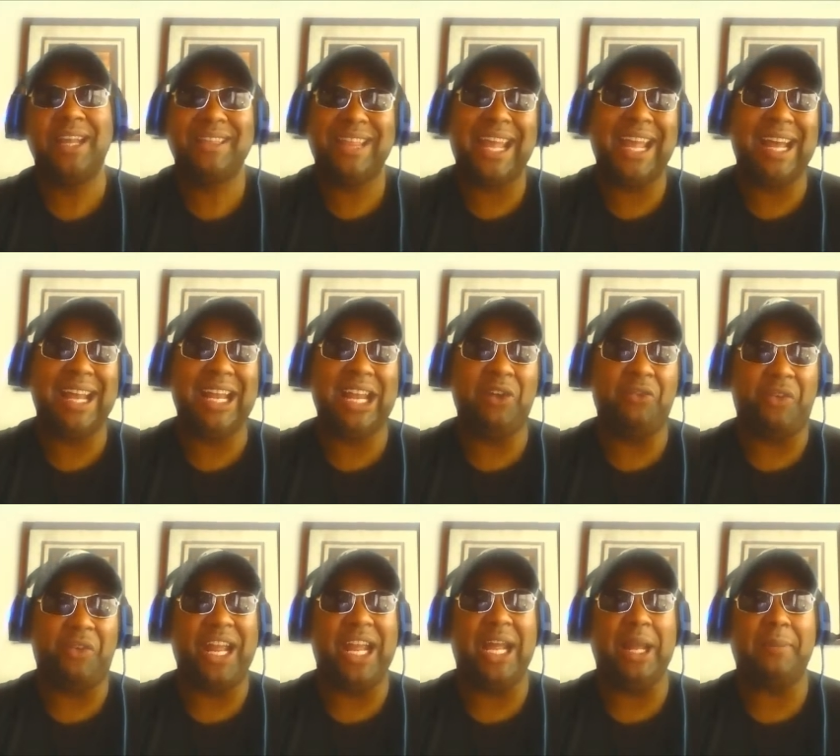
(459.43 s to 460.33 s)
The LA
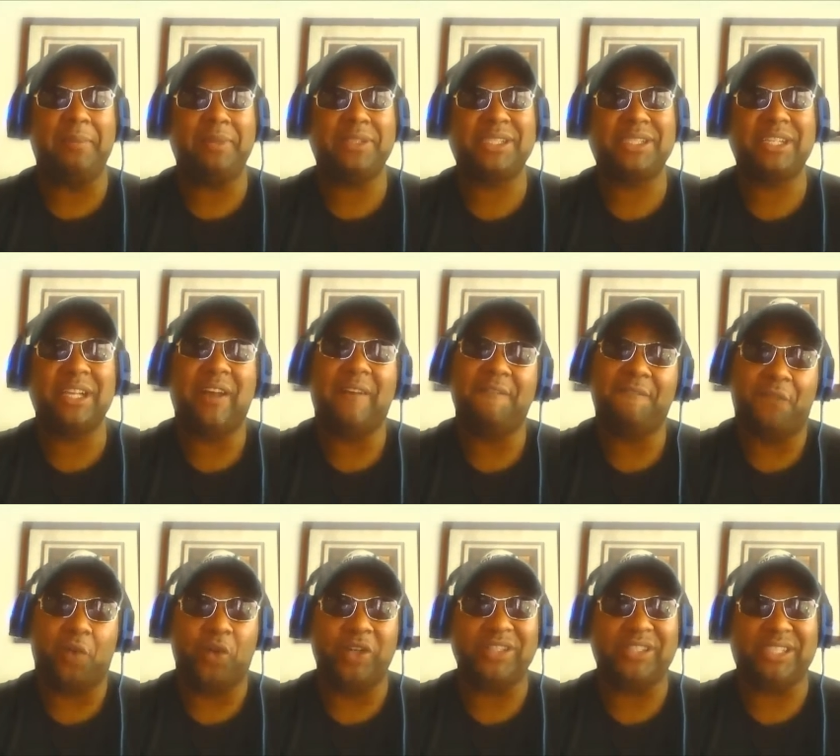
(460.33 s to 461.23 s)
Rams
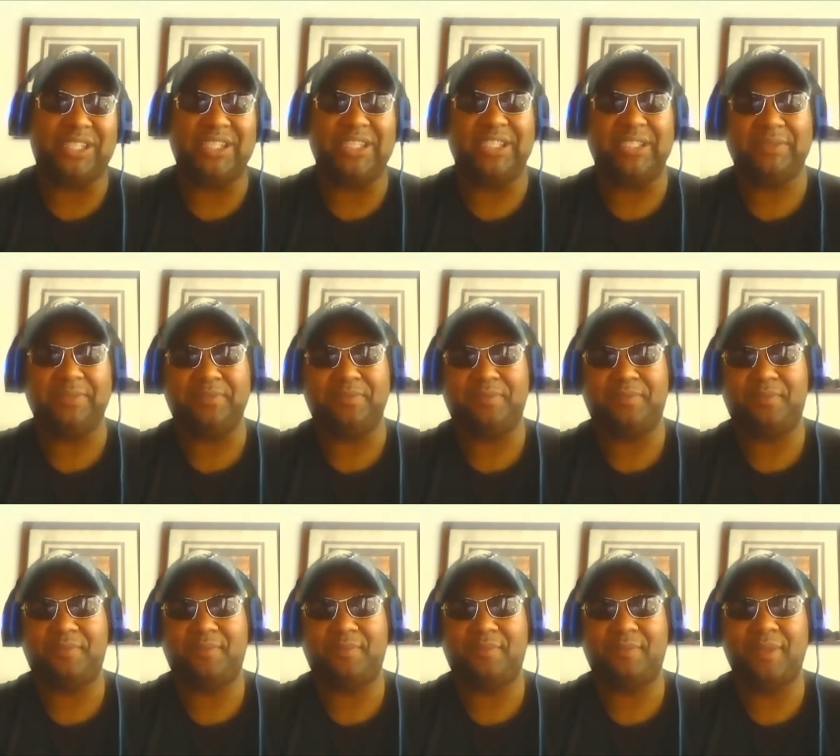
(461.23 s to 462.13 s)
14.
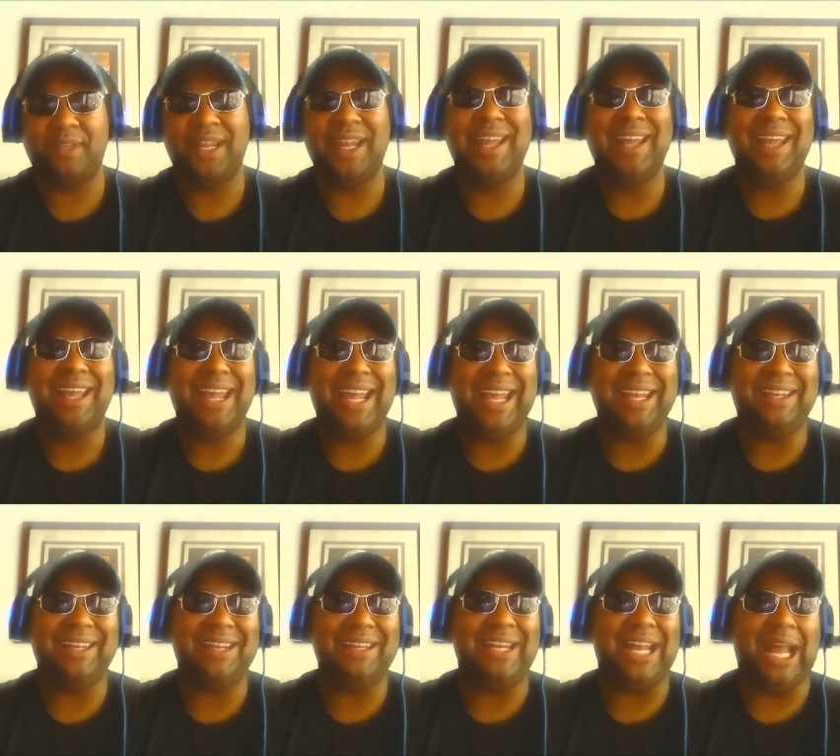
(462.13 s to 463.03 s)

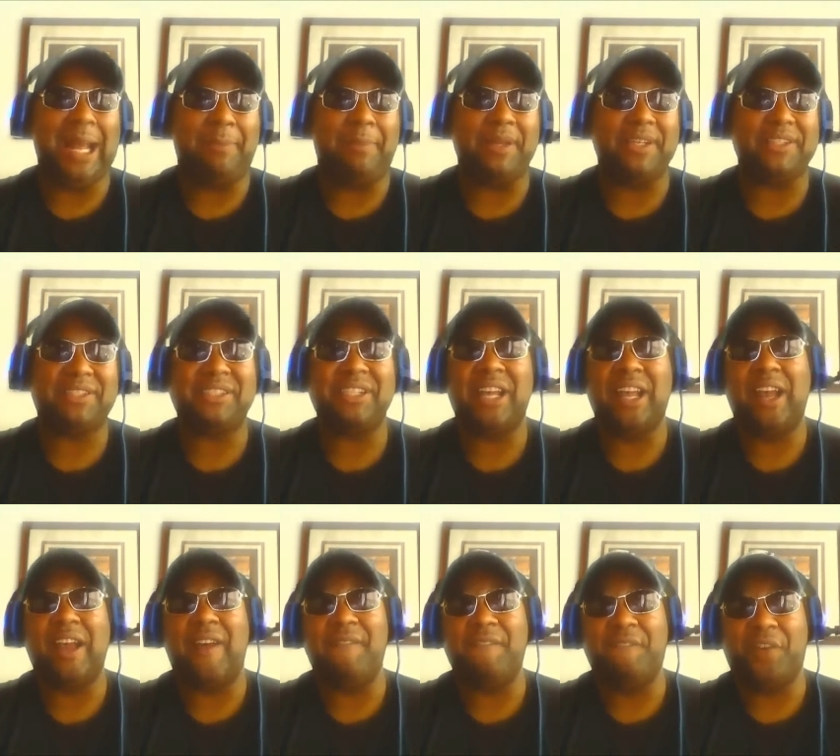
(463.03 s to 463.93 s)
Indianapolis
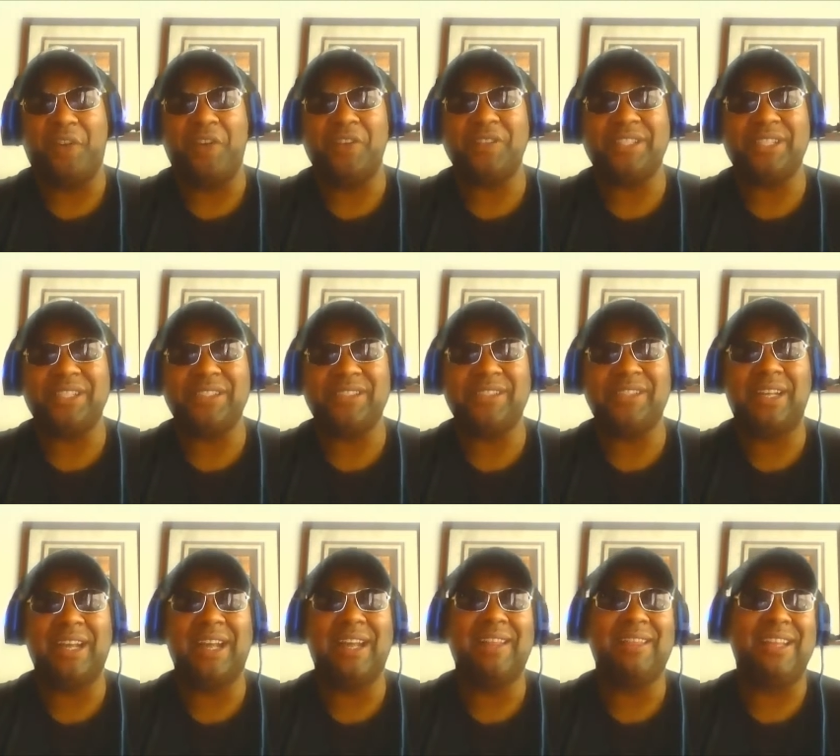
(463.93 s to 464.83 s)

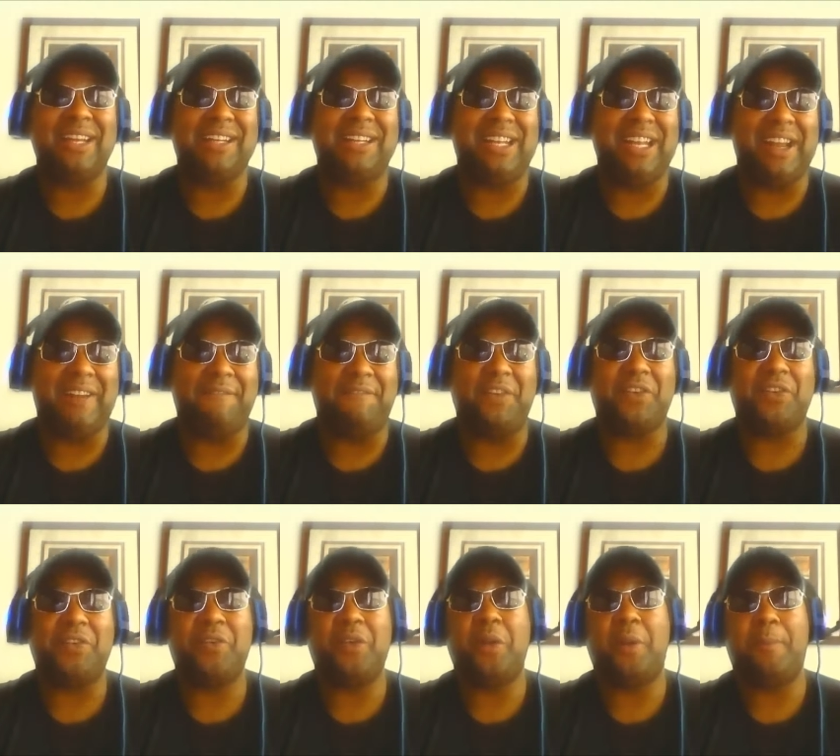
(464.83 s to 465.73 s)
versus the
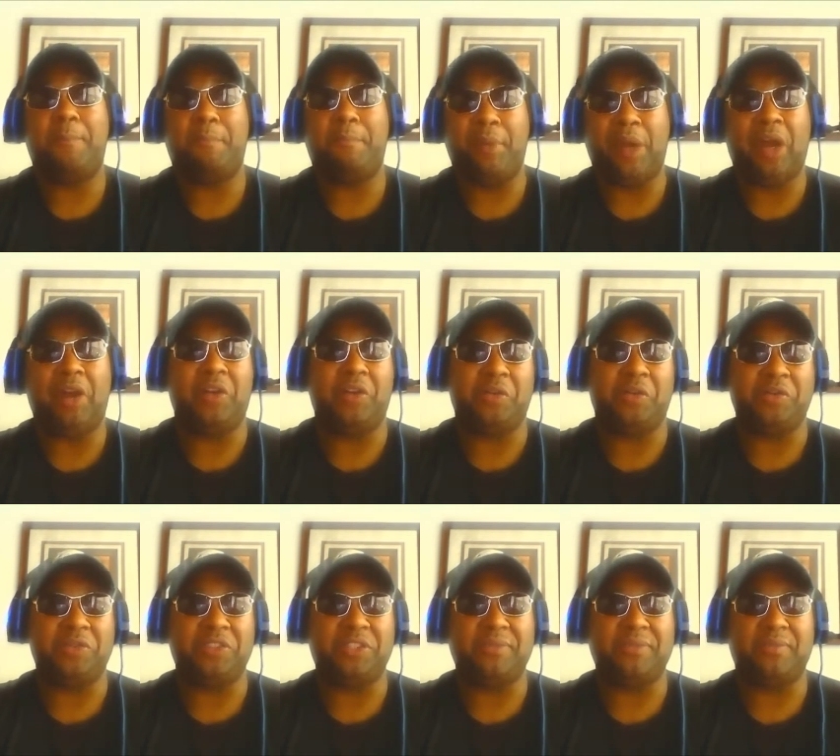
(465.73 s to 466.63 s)
Denver
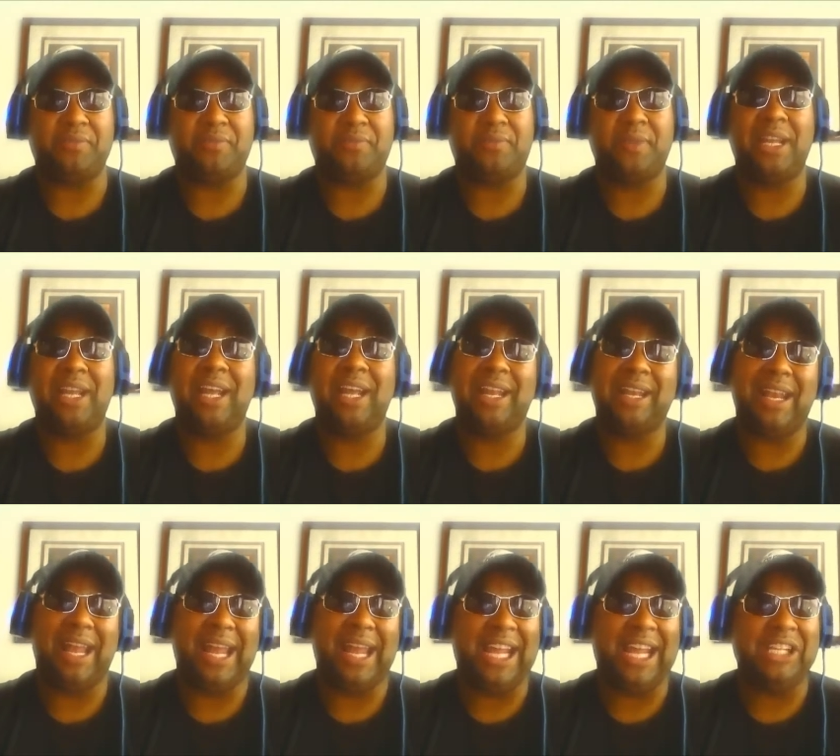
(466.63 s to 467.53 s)
Broncos.
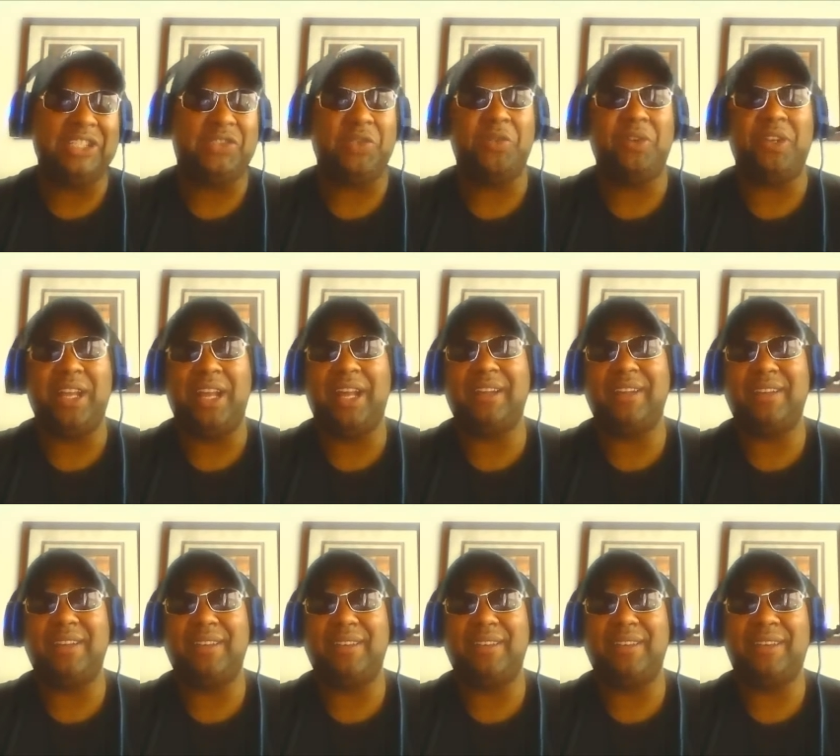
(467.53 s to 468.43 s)
Now Andrew
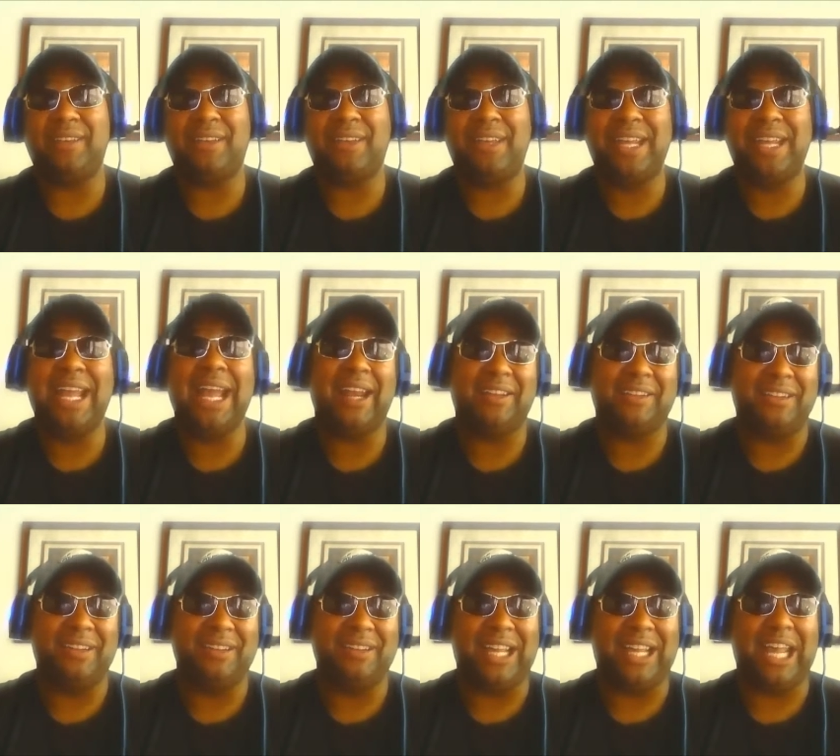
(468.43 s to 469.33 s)
Luck, he had a
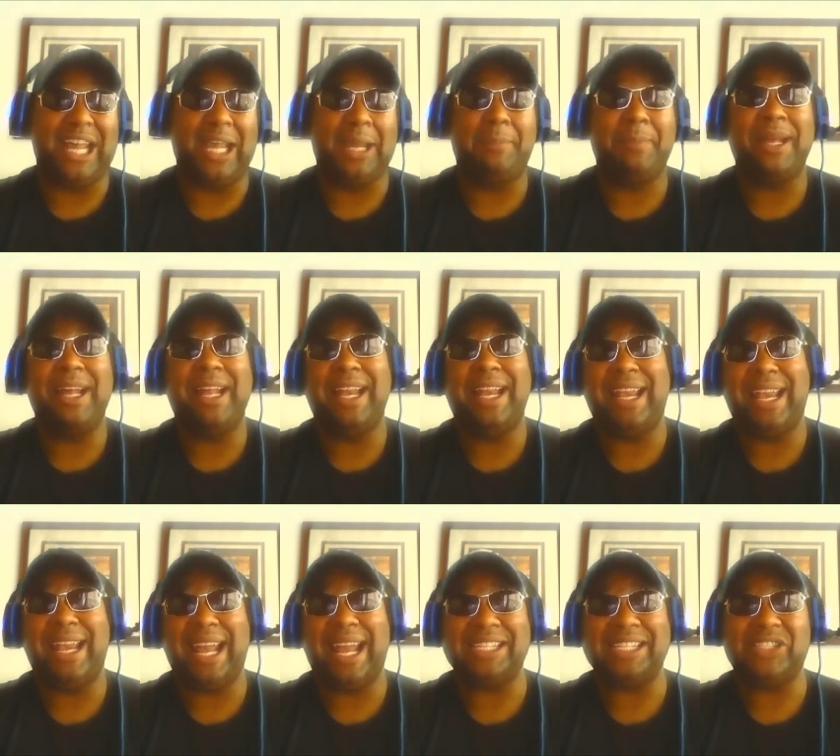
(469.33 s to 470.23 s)
good game
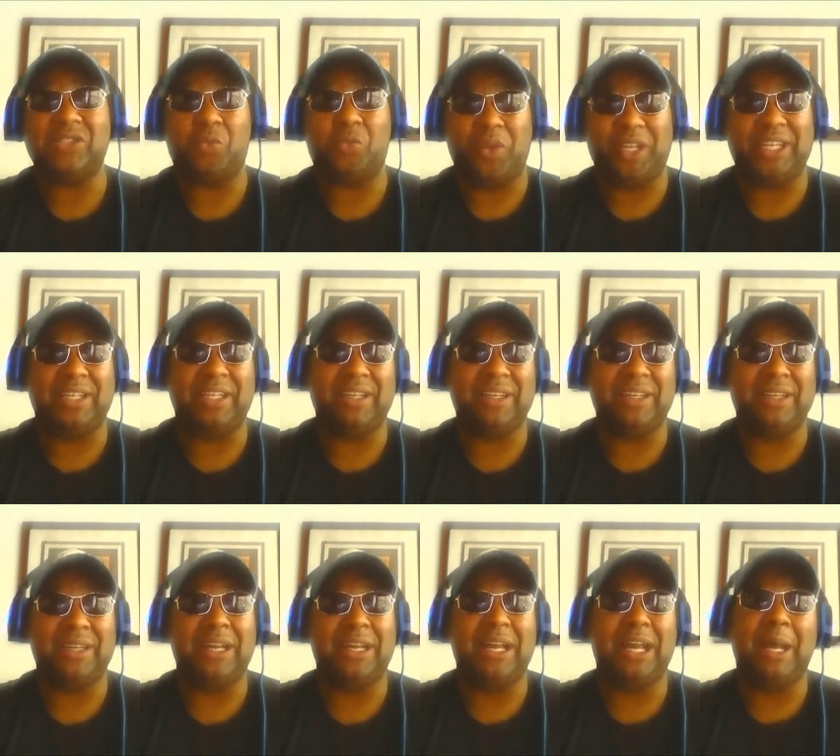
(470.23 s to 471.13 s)
last week.
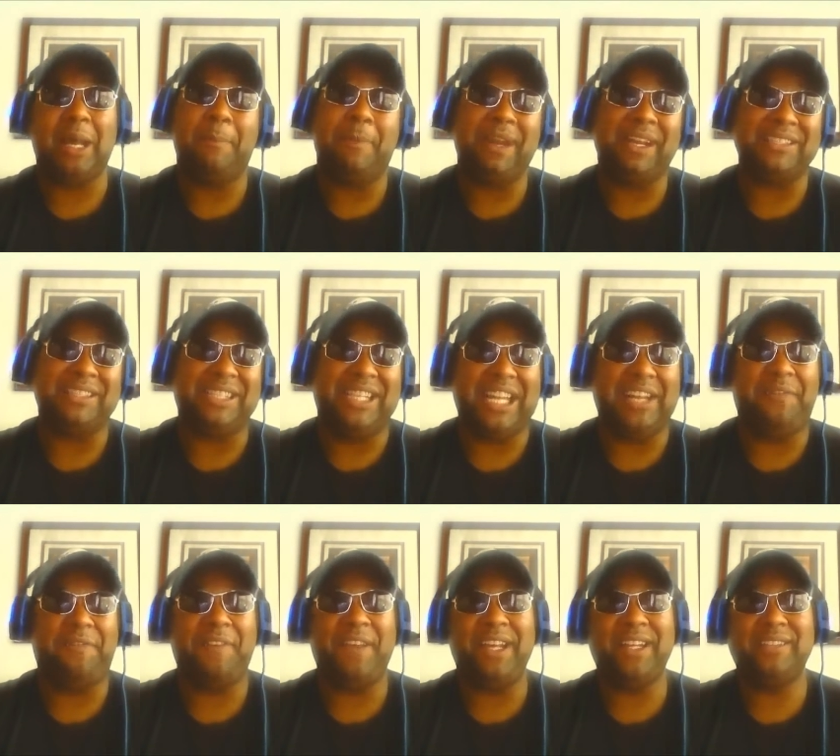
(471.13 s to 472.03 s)
But his
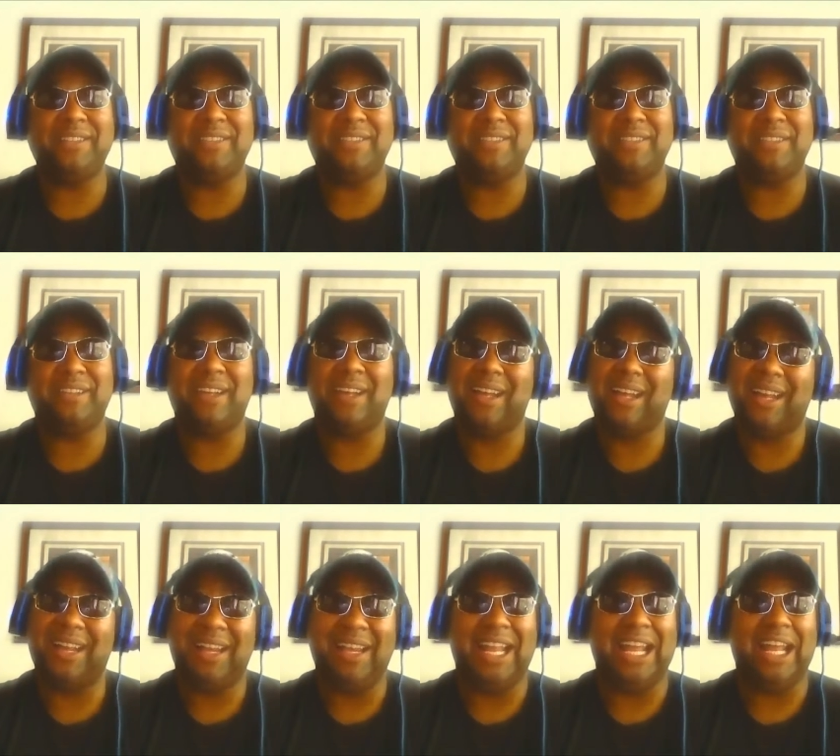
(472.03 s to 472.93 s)
defense
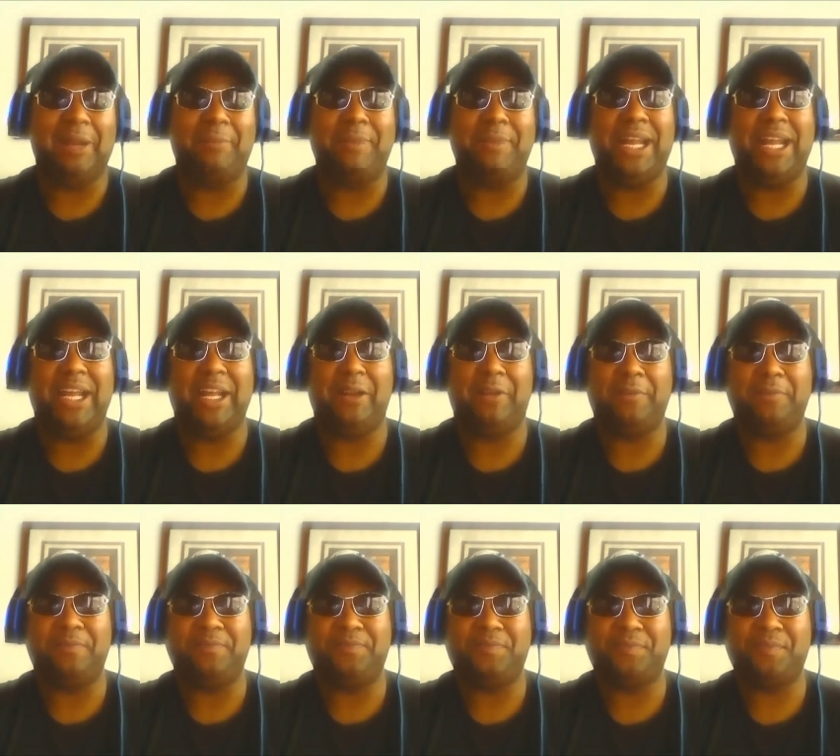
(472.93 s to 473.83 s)
let him down.